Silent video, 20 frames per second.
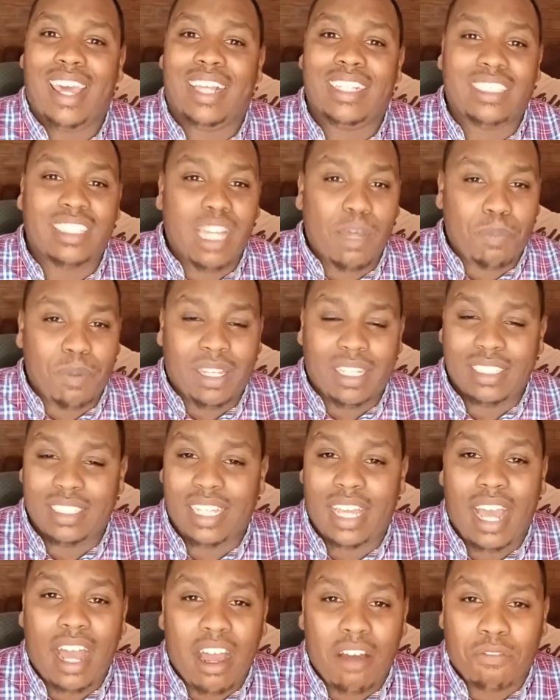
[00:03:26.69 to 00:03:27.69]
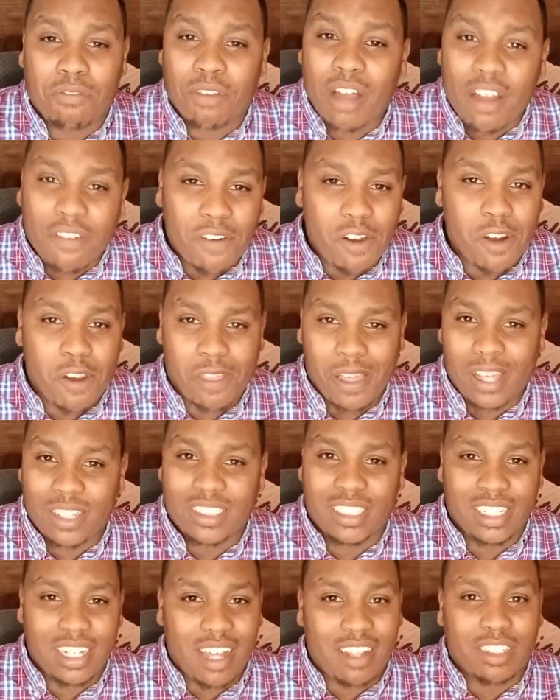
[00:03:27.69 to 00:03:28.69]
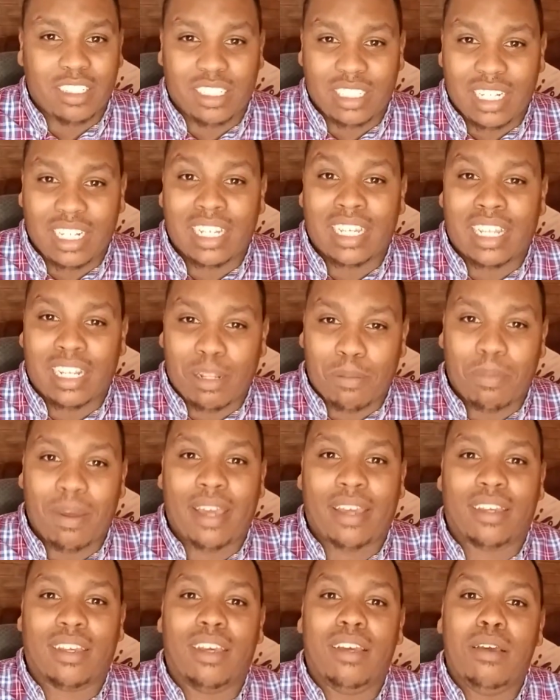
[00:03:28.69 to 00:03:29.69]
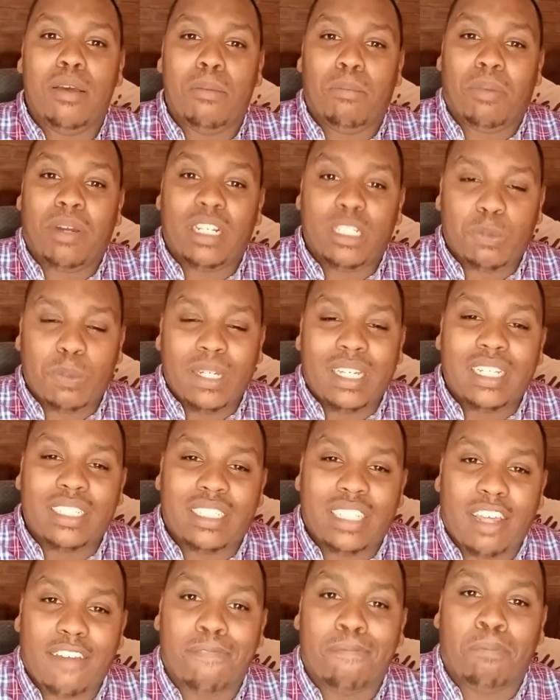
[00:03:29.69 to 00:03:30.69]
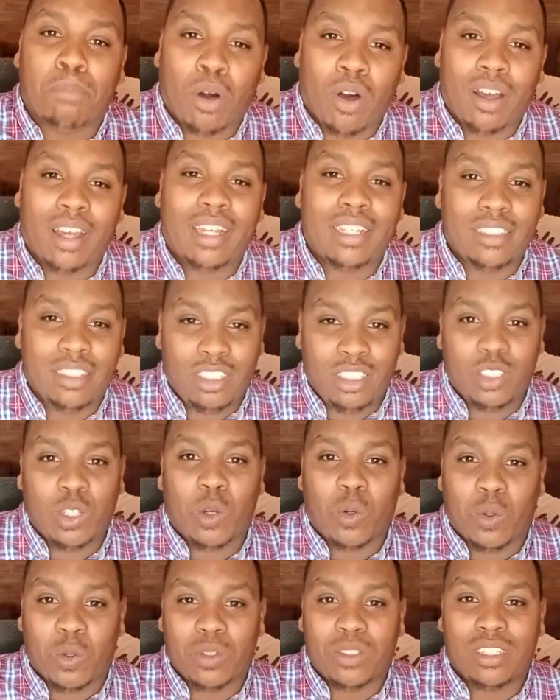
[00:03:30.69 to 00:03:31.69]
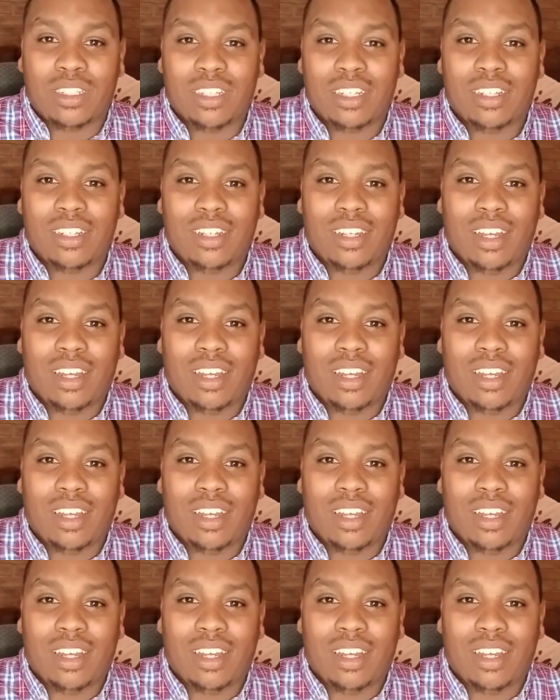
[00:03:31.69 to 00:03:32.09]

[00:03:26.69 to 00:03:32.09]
It's not because they have $500,000 sitting in the bank, but it's because they've bought and sold